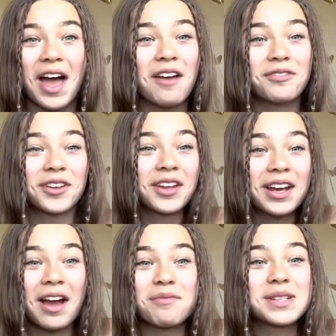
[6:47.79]
I feel
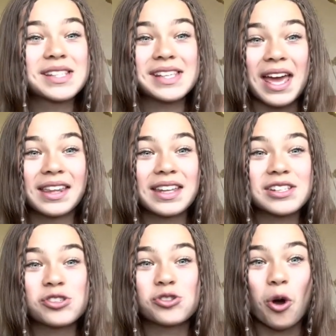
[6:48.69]
like I've been saying this
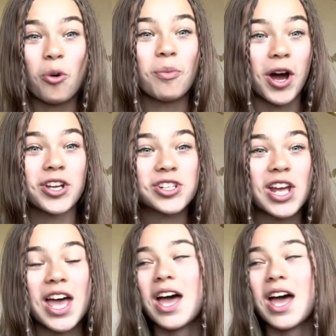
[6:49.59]
so much,